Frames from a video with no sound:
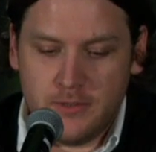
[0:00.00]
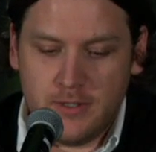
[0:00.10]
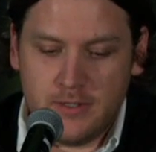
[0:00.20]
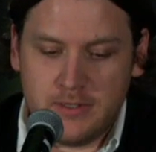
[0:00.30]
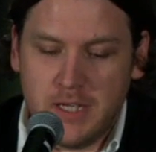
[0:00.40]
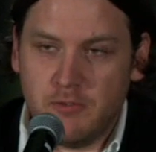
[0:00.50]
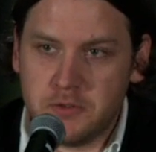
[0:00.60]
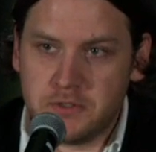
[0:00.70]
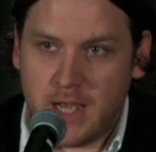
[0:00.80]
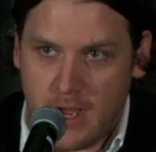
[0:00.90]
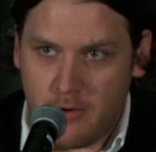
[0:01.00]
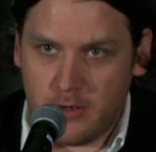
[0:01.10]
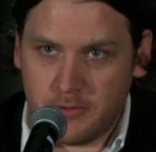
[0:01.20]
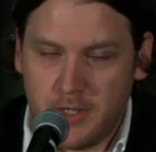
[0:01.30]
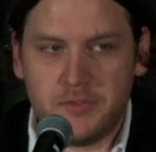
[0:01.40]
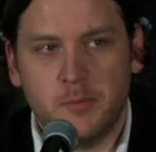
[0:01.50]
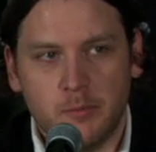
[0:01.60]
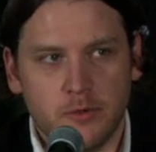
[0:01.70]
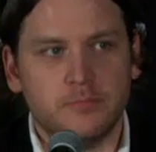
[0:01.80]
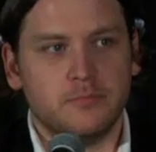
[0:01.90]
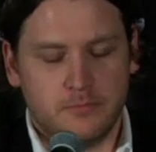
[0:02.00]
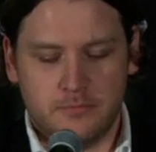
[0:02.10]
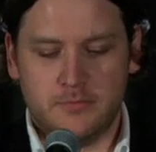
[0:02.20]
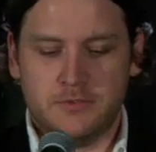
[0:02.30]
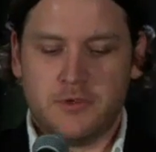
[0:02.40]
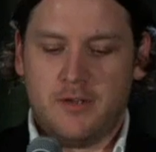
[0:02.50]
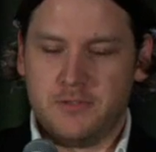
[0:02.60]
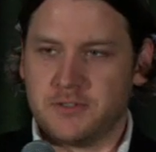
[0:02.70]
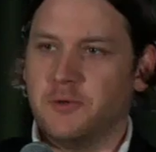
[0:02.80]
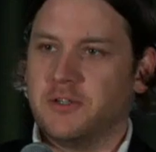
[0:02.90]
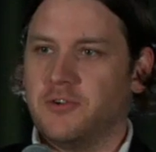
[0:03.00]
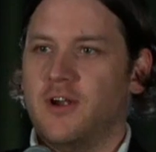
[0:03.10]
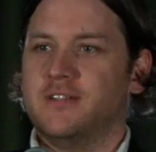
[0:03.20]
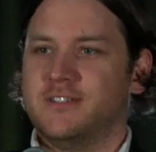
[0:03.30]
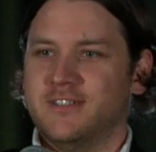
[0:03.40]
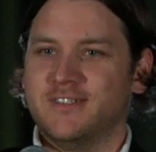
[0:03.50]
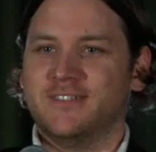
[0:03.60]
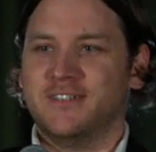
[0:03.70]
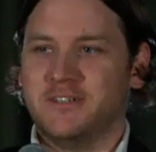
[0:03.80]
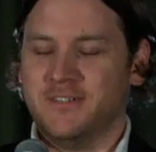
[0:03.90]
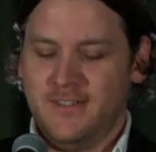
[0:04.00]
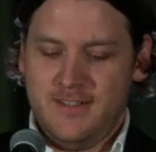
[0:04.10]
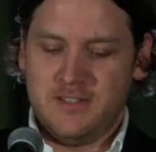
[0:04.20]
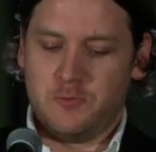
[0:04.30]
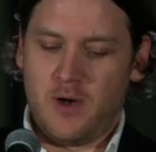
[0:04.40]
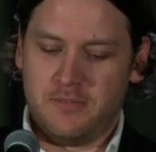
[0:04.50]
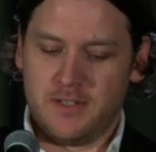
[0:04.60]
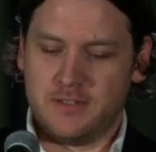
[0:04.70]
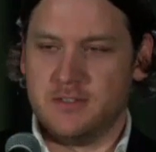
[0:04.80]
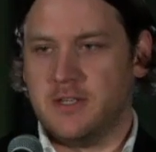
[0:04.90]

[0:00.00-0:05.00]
Devil's Tower. Right? If you remember Dreyfuss going crazy, and his wife thinks he's